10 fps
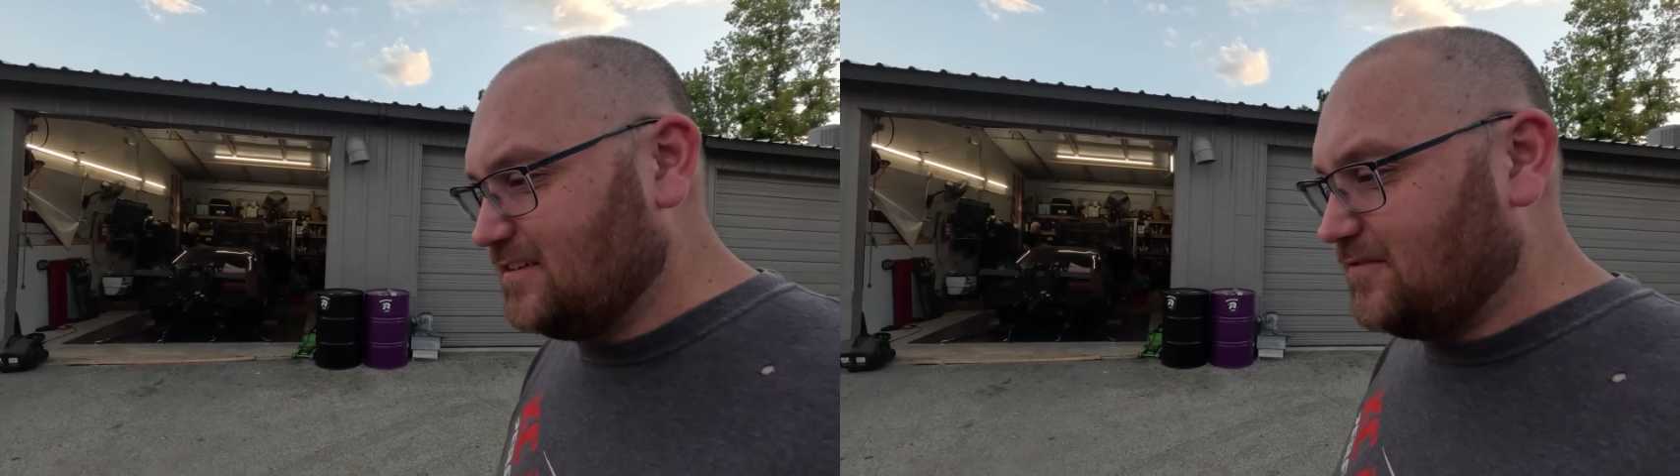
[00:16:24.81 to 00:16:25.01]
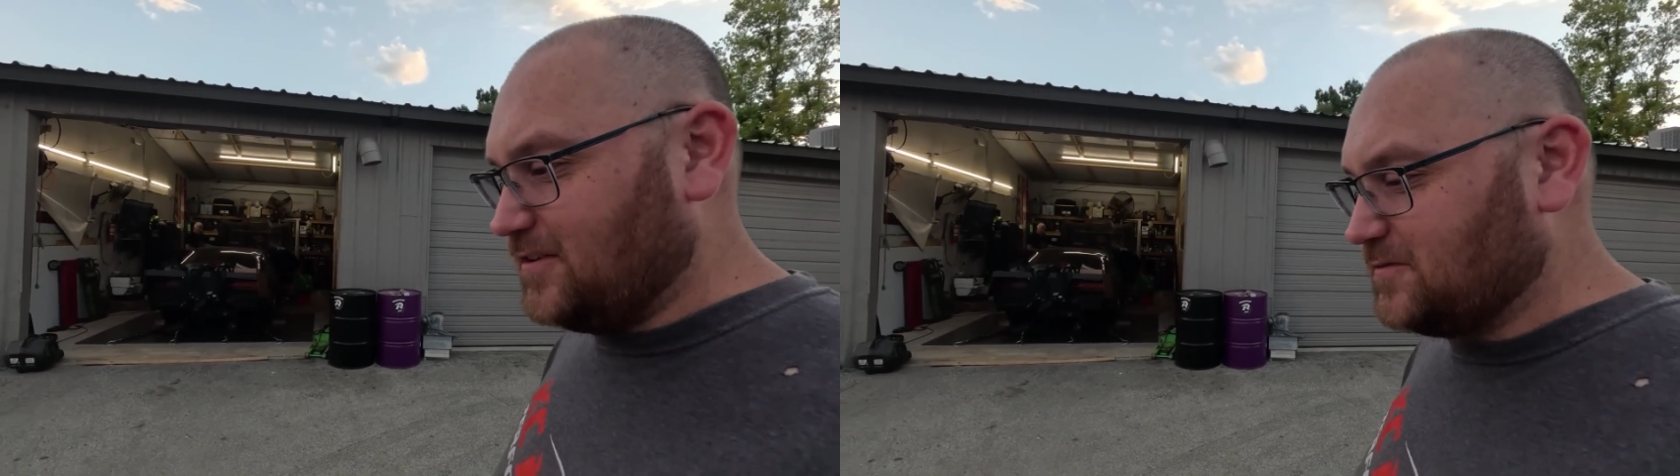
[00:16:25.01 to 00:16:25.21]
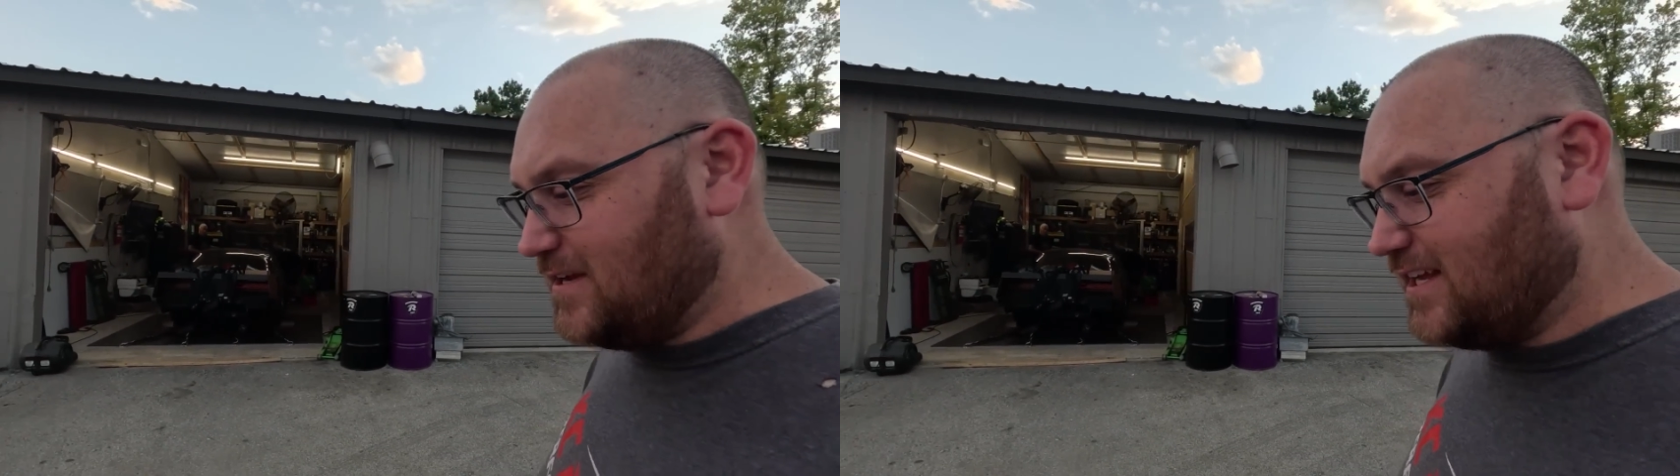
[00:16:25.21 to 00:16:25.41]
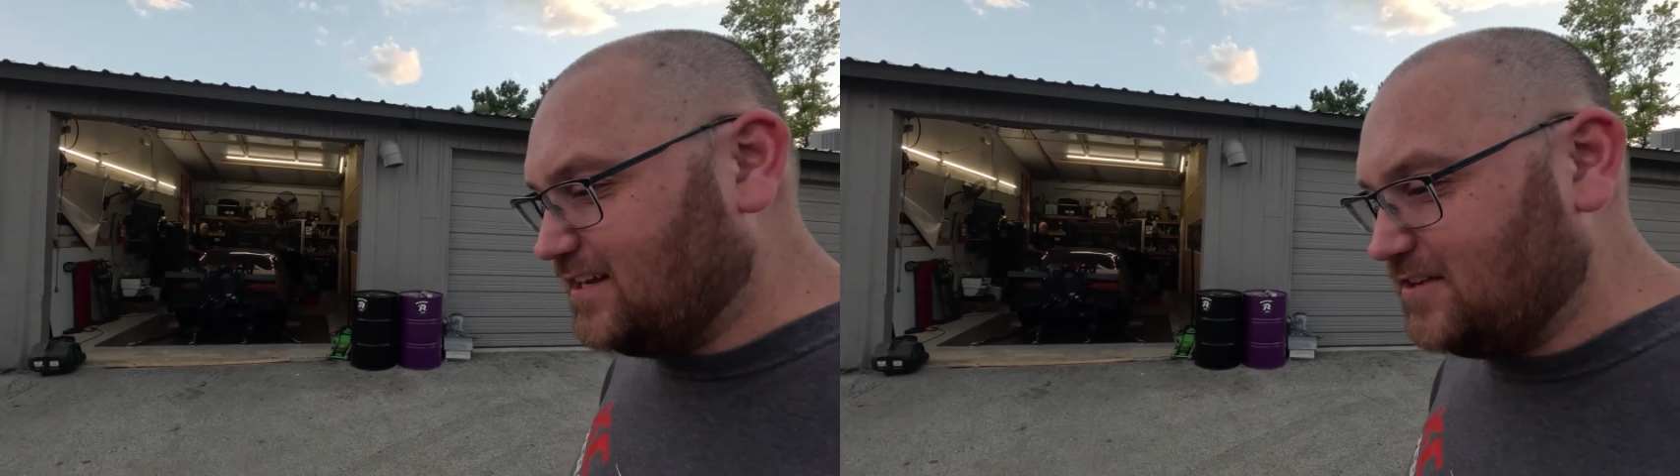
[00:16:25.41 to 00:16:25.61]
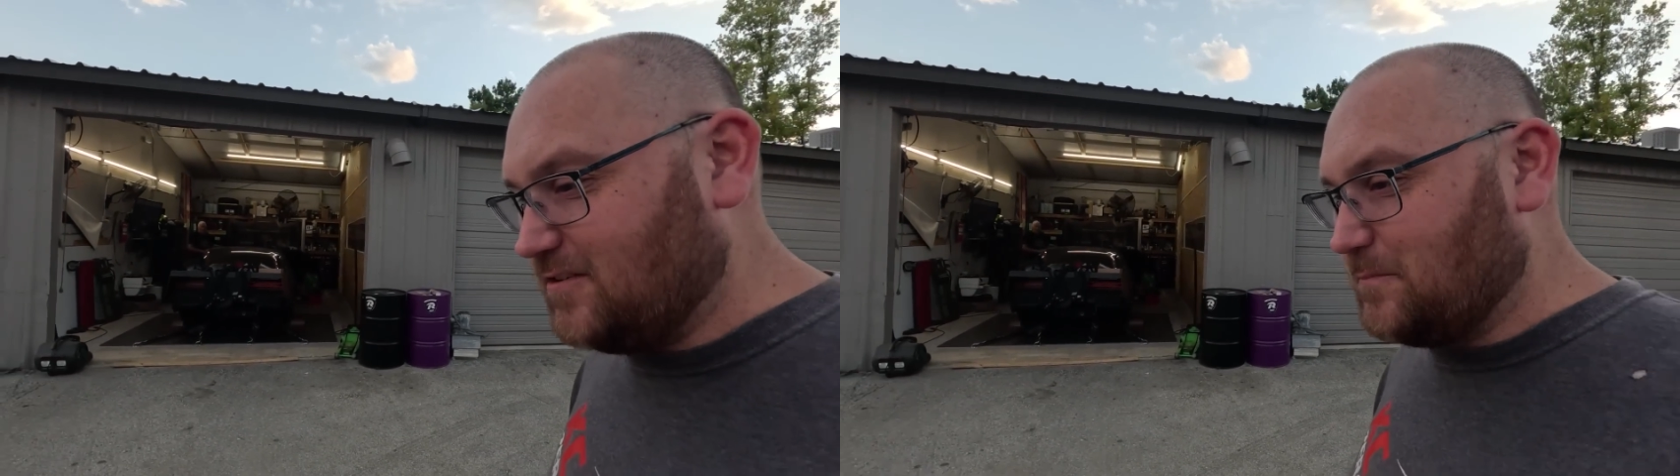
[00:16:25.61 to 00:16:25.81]
for this
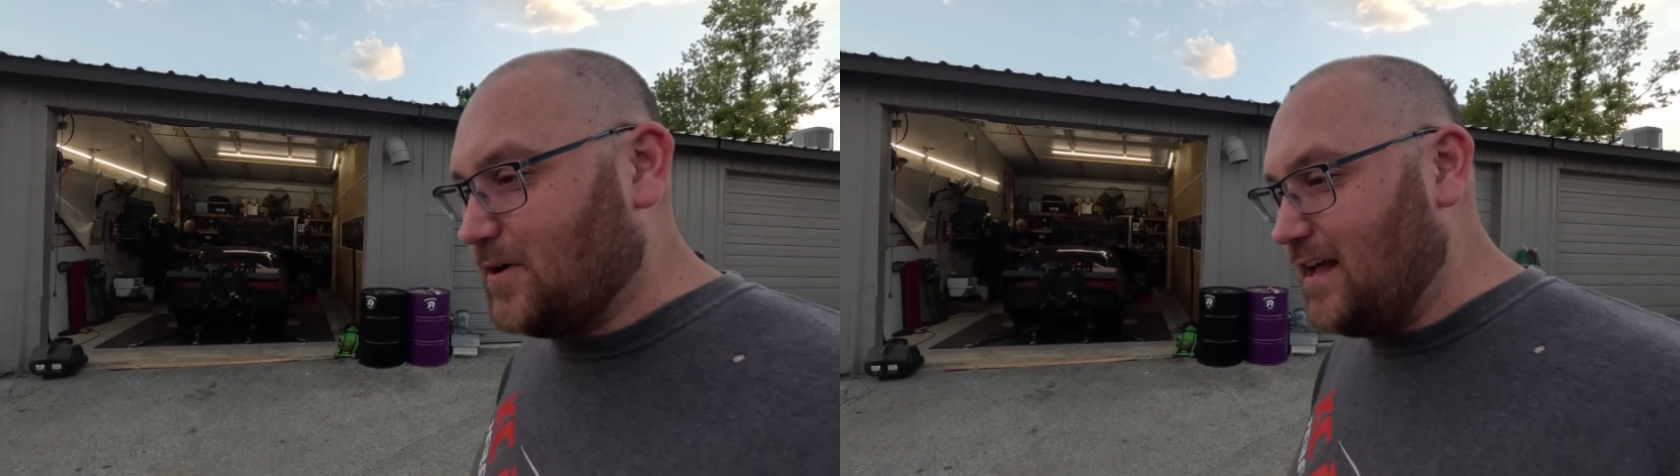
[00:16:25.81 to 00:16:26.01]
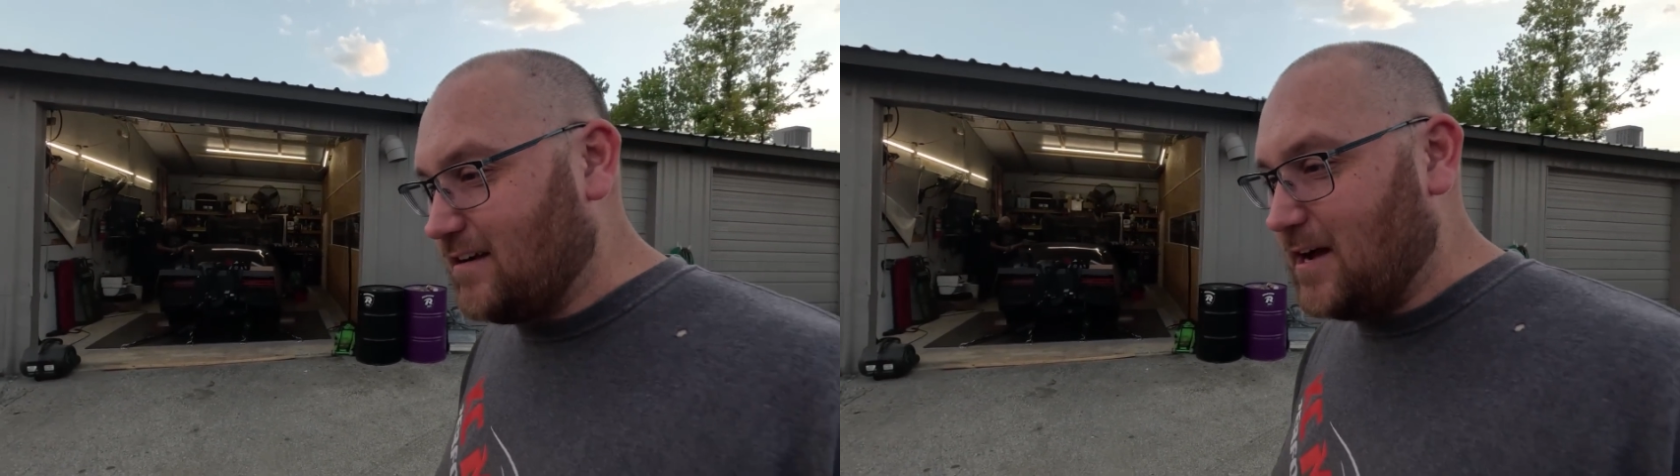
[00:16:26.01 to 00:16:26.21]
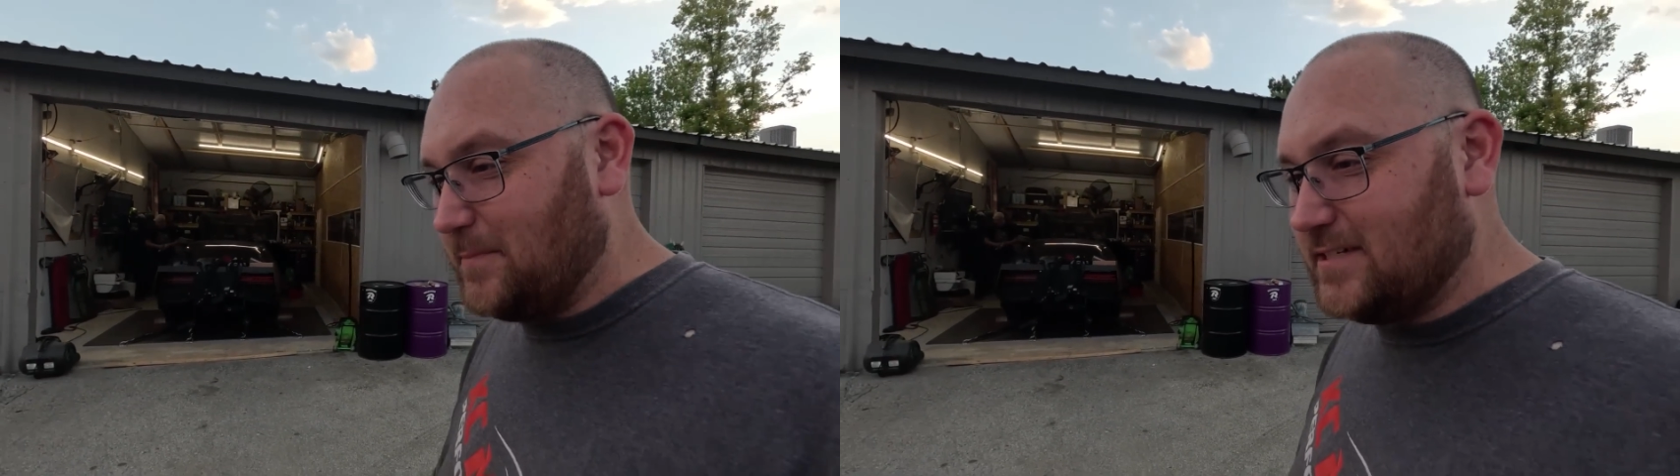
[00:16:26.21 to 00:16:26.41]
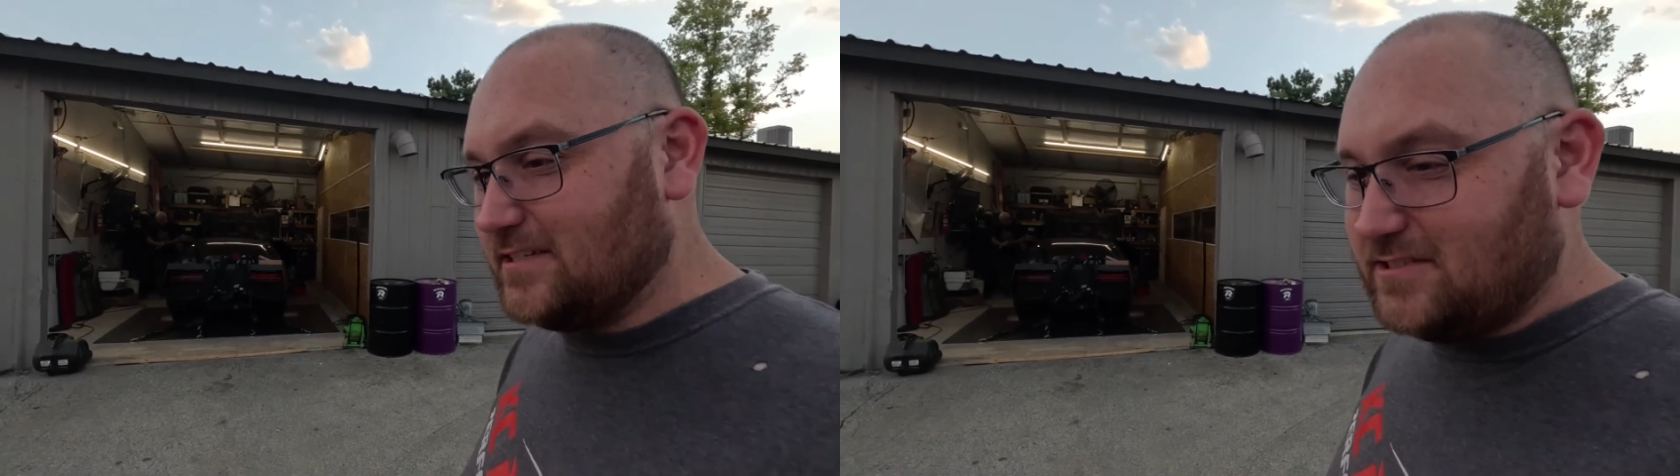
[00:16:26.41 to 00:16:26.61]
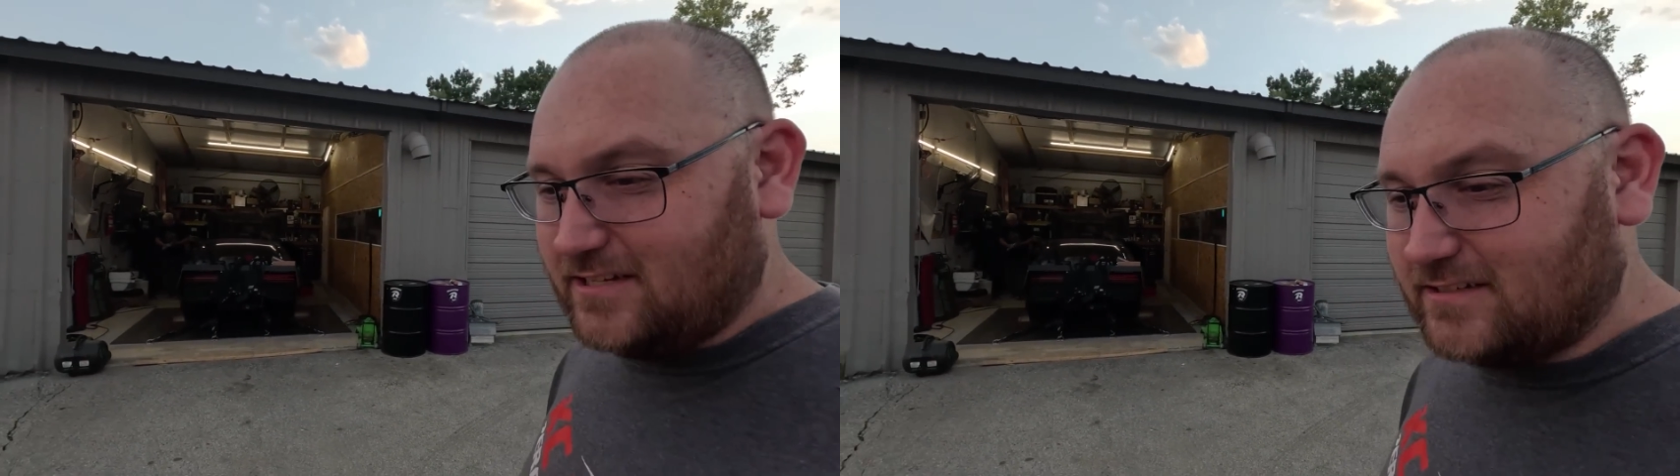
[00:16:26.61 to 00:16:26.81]
weekend to do a burnout
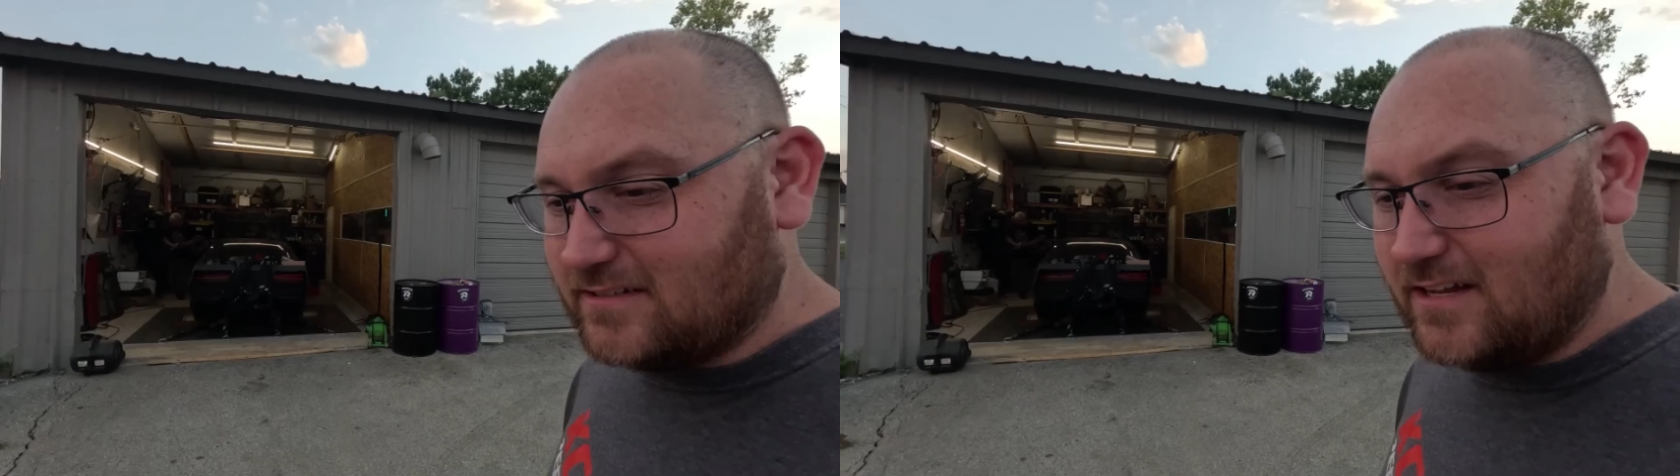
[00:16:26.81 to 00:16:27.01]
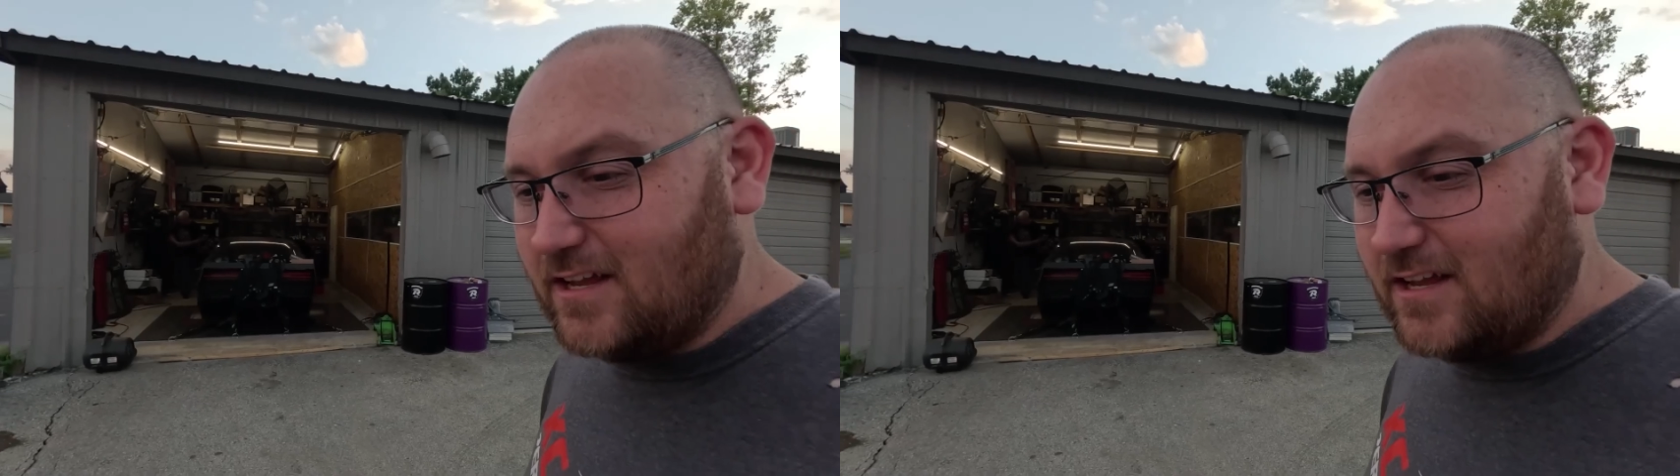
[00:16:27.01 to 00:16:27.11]
competition and